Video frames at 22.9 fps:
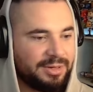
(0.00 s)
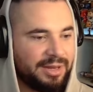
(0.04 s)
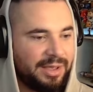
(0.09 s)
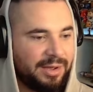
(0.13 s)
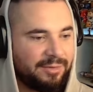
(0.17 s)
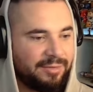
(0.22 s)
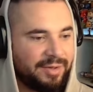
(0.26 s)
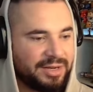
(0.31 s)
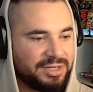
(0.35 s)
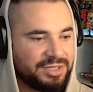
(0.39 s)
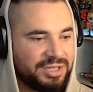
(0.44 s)

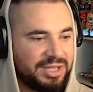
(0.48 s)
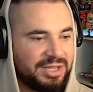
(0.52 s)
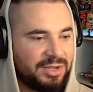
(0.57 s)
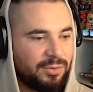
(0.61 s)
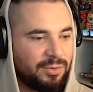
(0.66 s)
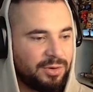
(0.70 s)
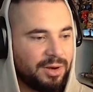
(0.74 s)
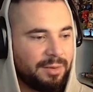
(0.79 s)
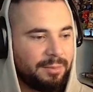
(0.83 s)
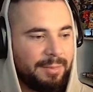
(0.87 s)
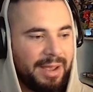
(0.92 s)
Now, I've actually
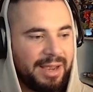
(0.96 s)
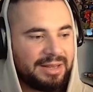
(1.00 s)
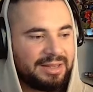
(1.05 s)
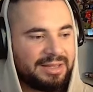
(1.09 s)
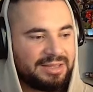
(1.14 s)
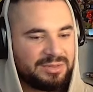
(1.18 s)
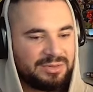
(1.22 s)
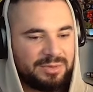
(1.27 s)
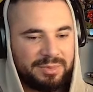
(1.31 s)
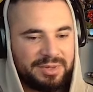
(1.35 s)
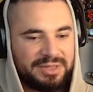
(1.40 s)
gone and made
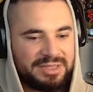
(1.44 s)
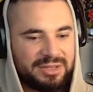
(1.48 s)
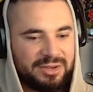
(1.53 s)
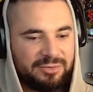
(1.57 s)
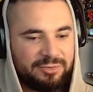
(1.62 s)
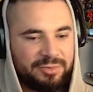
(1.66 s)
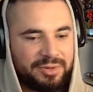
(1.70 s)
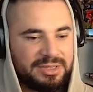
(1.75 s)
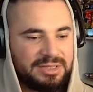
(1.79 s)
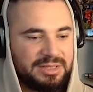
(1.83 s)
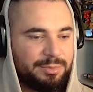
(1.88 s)
this one
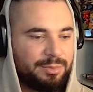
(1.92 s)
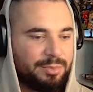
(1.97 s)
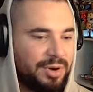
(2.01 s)
myself because the